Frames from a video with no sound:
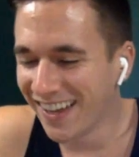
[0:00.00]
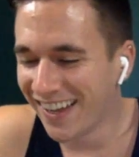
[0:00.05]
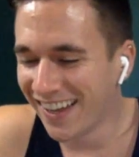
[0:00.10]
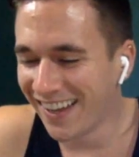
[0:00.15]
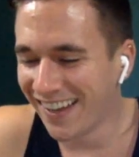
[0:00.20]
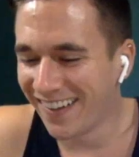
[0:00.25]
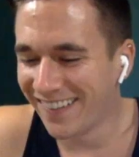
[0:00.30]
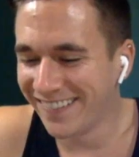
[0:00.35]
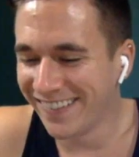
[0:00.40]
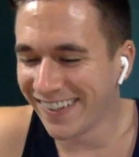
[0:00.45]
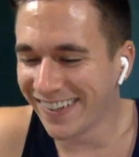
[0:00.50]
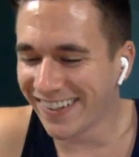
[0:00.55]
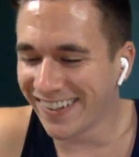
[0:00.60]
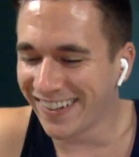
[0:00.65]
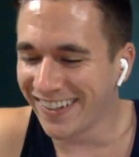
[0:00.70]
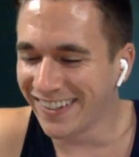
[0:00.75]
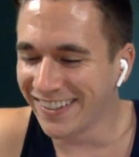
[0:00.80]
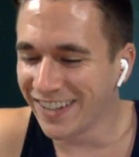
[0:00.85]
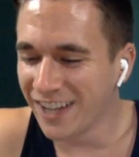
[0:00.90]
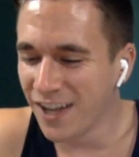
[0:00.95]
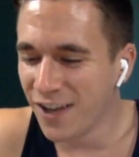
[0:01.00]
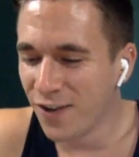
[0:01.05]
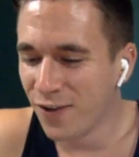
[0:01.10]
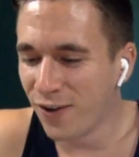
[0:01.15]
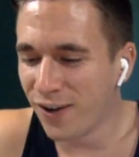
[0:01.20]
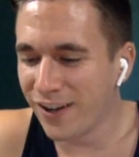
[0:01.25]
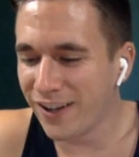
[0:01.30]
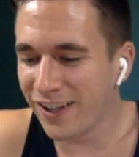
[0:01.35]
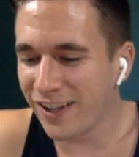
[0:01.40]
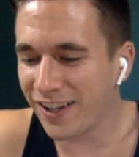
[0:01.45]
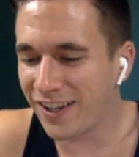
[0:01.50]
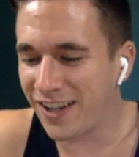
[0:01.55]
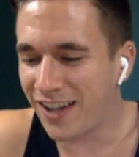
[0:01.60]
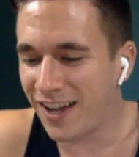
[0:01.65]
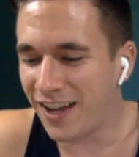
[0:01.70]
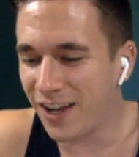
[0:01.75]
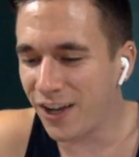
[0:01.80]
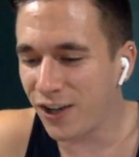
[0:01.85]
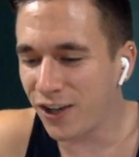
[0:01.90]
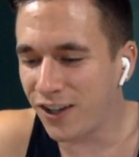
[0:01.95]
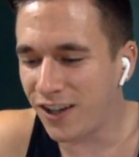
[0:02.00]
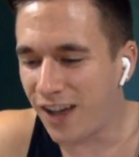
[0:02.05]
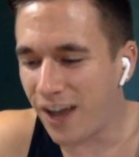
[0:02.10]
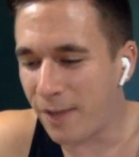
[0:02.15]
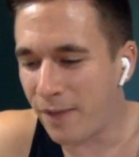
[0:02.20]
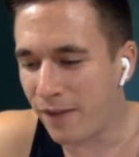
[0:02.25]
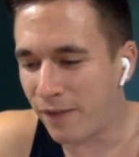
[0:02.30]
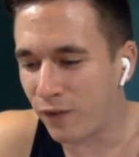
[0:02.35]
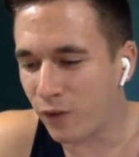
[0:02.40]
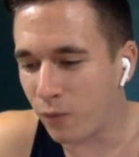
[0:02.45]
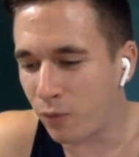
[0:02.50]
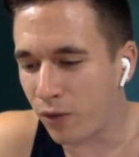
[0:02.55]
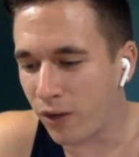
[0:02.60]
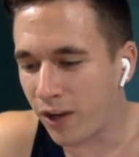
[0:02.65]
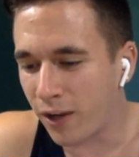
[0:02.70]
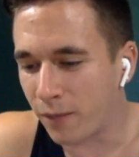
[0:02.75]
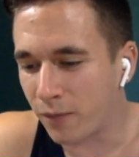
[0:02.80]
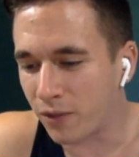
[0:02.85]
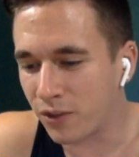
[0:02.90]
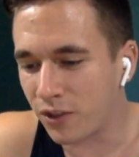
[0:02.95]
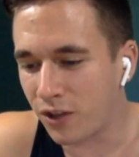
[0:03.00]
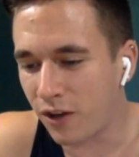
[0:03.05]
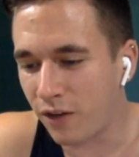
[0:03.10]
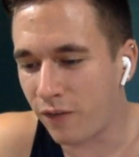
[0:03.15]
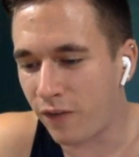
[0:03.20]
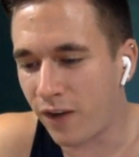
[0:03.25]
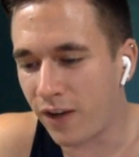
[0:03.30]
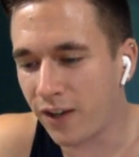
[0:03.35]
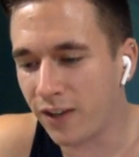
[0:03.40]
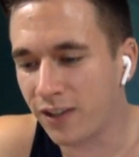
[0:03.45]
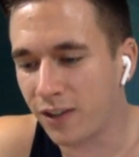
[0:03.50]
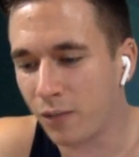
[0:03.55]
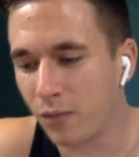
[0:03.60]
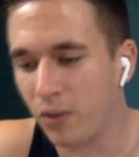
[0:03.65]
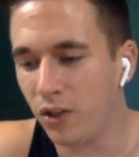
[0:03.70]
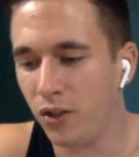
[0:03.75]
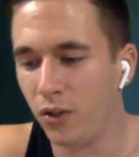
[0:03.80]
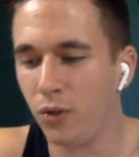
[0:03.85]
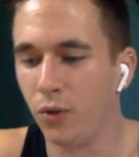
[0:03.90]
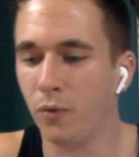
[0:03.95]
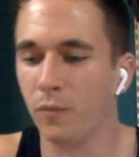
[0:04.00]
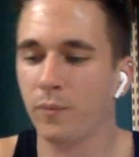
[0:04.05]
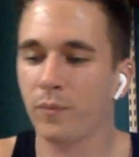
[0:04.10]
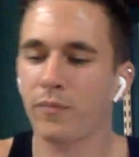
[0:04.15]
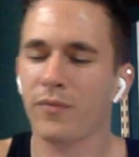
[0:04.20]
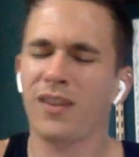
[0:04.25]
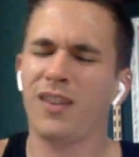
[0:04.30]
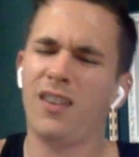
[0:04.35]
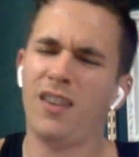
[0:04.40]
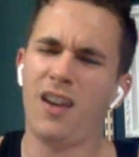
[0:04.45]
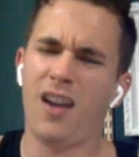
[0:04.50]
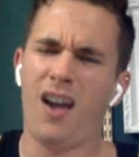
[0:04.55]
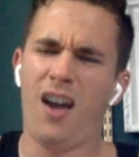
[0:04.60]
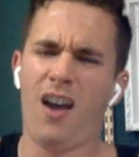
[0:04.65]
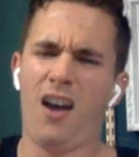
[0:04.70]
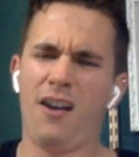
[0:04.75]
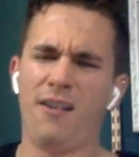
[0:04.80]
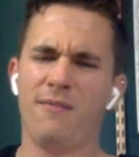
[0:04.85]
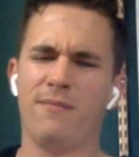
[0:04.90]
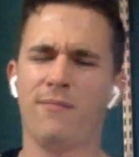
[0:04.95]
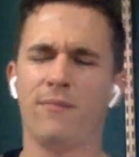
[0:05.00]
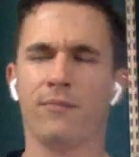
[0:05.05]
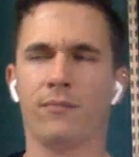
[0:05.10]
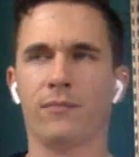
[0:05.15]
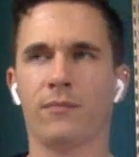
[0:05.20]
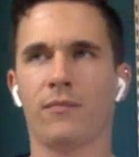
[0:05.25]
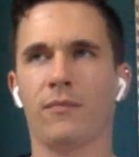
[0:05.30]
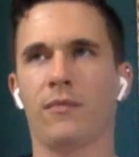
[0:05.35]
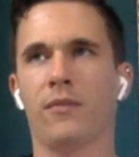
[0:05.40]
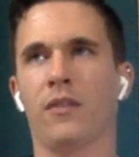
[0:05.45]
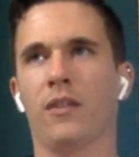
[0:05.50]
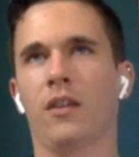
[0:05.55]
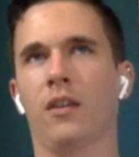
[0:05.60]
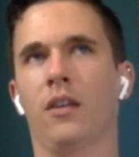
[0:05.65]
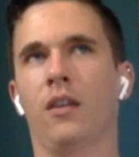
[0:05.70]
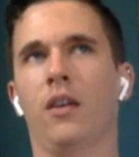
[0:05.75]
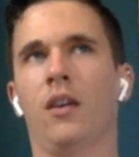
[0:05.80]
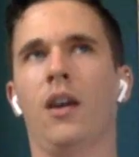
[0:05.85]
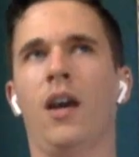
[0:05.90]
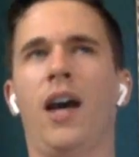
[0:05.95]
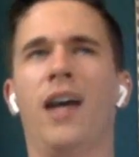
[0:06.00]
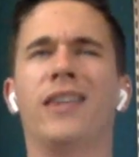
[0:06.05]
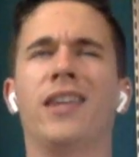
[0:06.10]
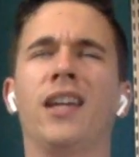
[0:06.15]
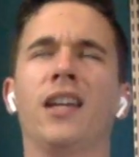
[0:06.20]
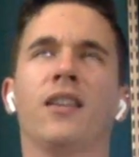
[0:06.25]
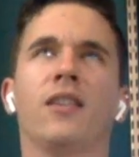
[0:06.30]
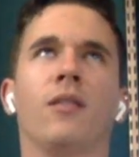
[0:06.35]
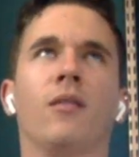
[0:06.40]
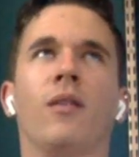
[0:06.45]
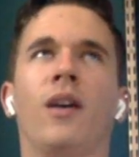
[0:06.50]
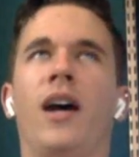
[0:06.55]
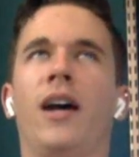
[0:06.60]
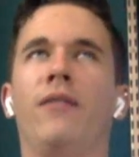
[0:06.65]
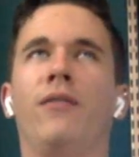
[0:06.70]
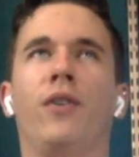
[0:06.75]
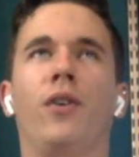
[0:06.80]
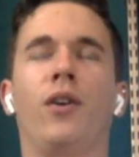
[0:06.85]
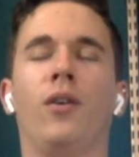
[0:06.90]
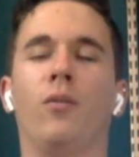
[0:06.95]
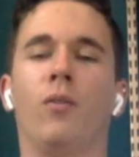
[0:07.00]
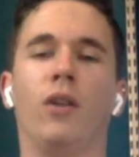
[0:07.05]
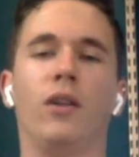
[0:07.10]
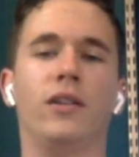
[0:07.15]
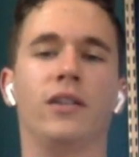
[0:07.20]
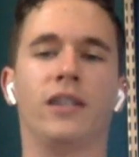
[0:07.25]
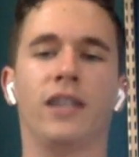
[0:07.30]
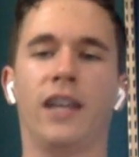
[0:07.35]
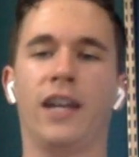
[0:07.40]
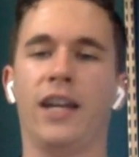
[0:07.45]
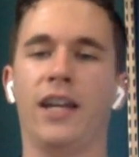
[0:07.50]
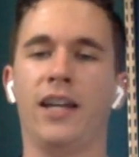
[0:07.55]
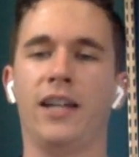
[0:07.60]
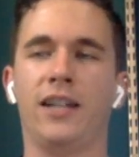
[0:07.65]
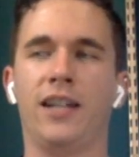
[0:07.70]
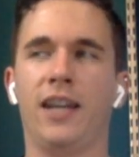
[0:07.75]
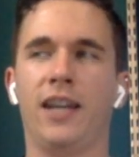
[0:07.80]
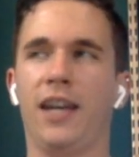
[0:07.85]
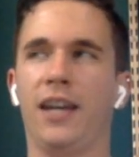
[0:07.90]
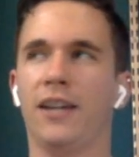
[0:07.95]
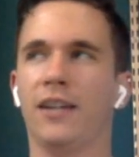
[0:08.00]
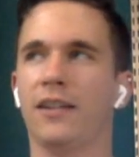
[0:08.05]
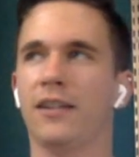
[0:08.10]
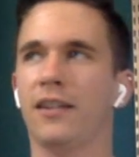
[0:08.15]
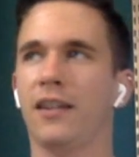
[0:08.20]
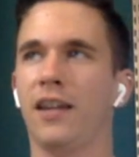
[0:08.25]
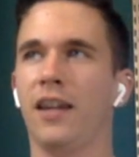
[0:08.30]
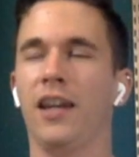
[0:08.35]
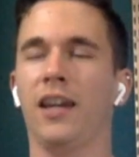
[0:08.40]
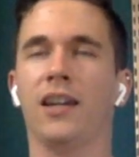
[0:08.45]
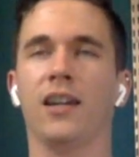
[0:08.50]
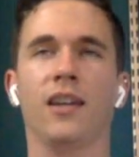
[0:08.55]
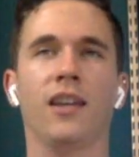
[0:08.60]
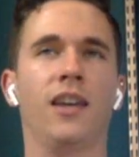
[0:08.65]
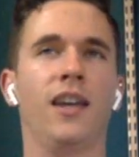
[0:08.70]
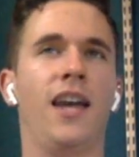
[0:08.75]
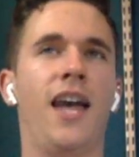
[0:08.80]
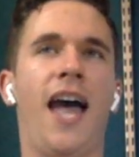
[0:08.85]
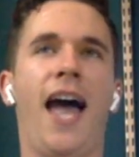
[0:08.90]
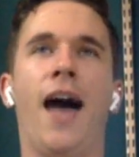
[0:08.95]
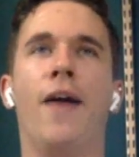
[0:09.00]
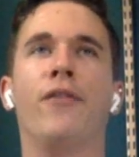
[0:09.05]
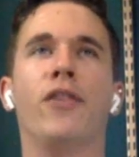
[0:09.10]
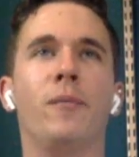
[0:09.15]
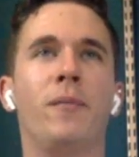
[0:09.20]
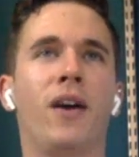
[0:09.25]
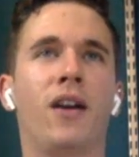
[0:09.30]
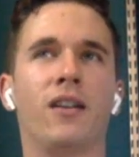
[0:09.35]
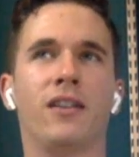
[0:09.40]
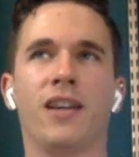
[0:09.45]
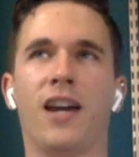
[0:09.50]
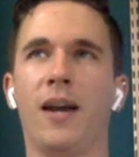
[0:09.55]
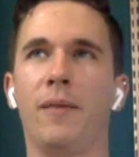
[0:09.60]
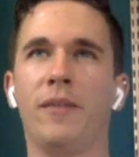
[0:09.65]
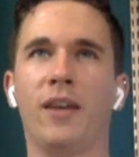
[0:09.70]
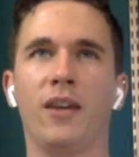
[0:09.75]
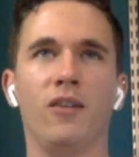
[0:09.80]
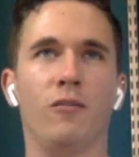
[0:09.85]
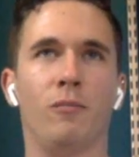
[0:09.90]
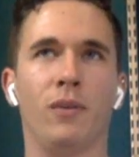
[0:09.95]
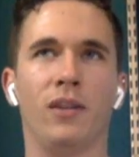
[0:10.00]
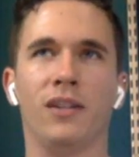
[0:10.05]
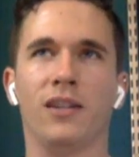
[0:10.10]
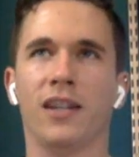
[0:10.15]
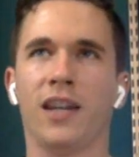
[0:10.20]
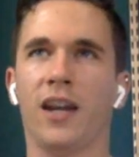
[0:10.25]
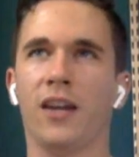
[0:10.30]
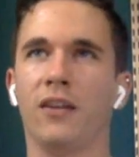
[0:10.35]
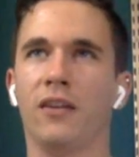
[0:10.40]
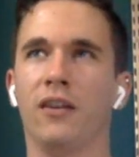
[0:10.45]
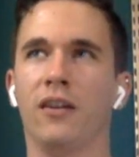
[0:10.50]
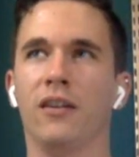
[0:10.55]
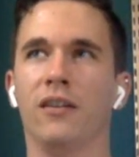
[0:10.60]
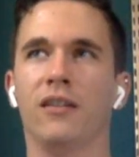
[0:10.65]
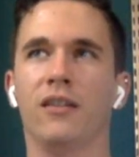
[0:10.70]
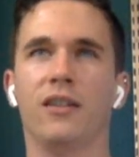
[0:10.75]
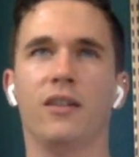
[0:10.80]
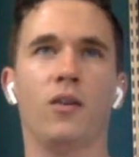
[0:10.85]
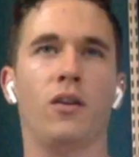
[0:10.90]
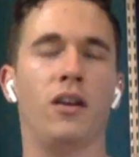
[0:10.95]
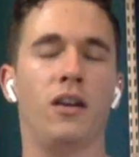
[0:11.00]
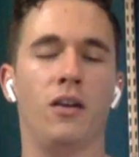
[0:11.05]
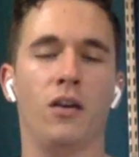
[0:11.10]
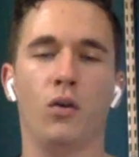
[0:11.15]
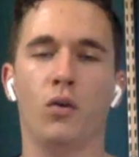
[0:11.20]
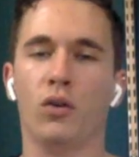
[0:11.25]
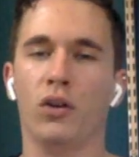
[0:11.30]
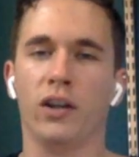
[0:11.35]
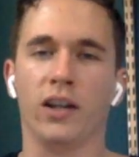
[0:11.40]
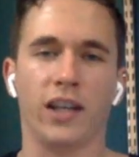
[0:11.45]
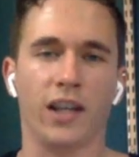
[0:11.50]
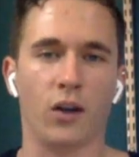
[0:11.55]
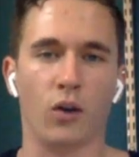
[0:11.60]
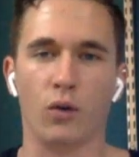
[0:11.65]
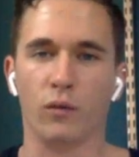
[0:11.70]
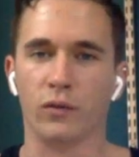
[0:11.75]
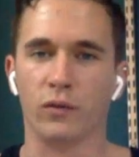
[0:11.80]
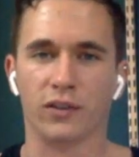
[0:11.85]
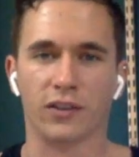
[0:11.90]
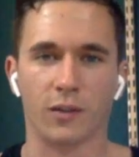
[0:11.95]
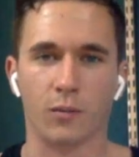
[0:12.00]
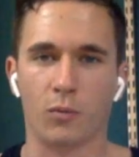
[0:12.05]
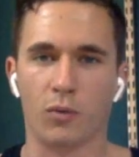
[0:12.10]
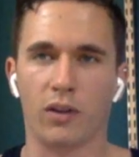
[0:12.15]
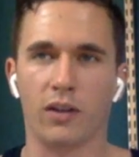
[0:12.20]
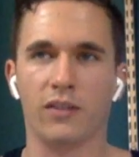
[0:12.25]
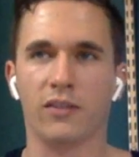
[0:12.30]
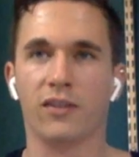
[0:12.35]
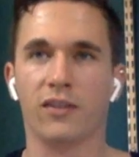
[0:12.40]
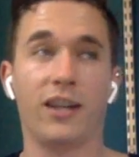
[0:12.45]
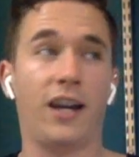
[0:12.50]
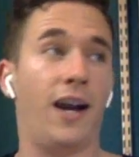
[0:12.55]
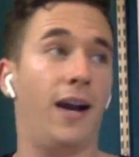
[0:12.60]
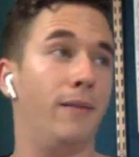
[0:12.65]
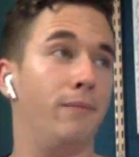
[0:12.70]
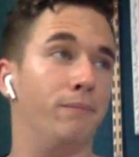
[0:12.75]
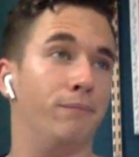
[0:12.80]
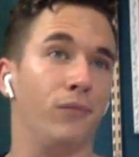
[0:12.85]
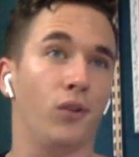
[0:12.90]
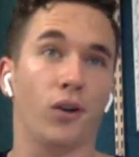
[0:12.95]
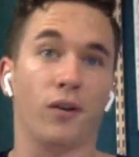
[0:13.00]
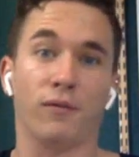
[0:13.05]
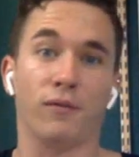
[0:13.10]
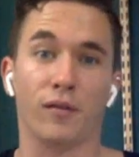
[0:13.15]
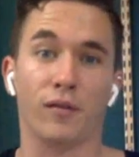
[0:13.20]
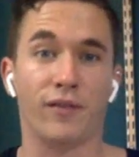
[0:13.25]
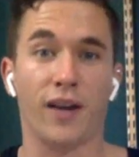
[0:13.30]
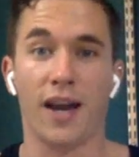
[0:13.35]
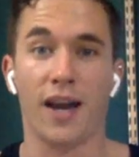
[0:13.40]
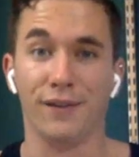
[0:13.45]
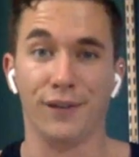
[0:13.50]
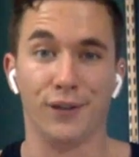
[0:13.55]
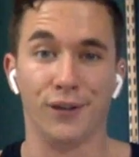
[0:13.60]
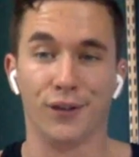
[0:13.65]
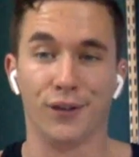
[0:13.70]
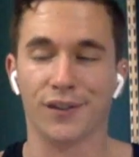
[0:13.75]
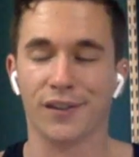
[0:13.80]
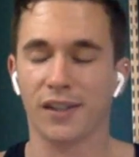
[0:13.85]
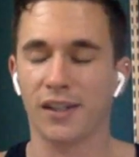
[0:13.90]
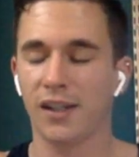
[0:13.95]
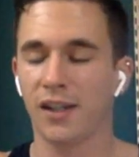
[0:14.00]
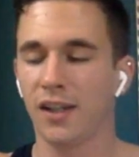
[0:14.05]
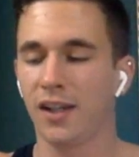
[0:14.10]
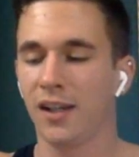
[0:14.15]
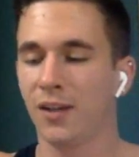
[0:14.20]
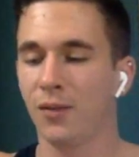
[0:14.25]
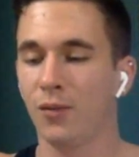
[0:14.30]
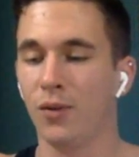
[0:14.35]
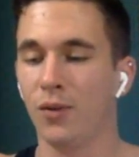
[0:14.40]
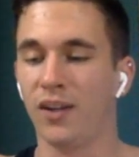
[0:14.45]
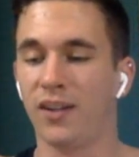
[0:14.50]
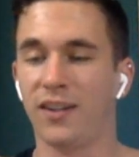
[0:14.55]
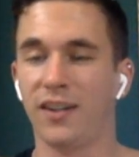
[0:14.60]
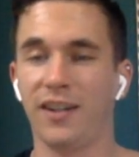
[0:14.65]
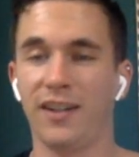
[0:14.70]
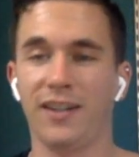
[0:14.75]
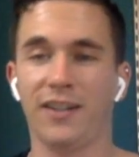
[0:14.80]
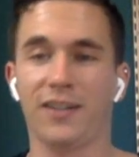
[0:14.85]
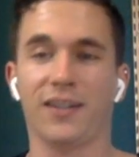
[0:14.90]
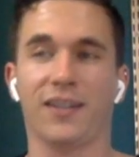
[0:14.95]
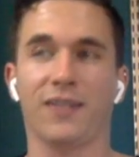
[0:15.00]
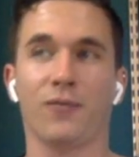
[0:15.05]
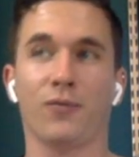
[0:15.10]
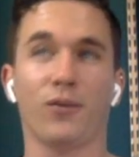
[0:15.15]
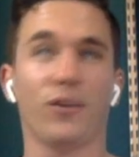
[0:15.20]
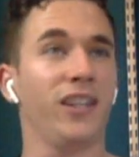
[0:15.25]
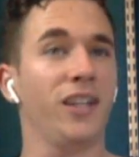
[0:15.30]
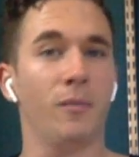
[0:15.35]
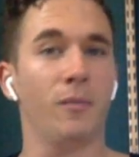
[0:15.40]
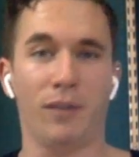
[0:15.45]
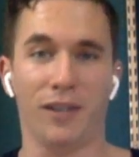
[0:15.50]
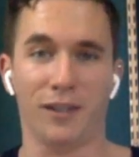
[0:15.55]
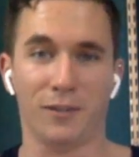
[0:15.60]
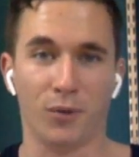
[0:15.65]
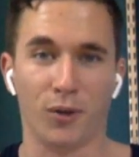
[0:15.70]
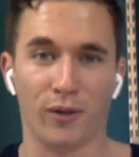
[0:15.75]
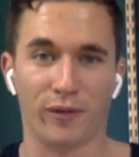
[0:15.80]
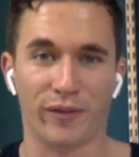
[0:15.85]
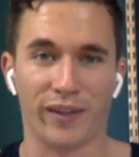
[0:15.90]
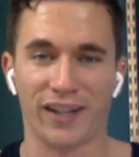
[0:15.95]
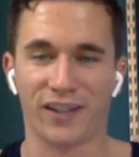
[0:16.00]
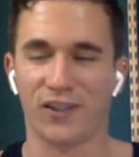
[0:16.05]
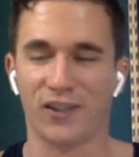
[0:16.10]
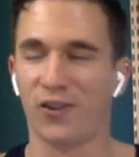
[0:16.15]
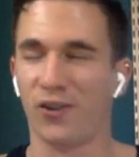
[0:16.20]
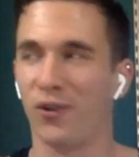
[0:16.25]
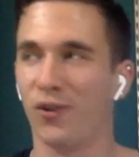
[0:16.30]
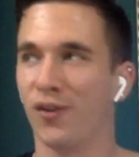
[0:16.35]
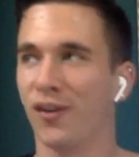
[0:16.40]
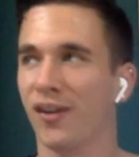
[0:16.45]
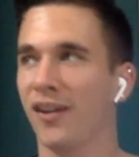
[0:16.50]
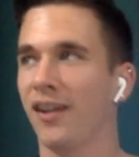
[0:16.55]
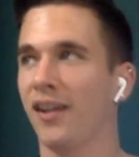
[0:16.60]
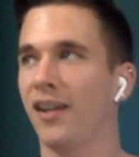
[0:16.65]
Oh my goodness. What is a good time after a breakup to start finding someone new? Um, I think I've heard once that it takes like half the amount of time that you've been together in order to get over someone. So that I'm looking for 5 years, which is really abysmal if that's true.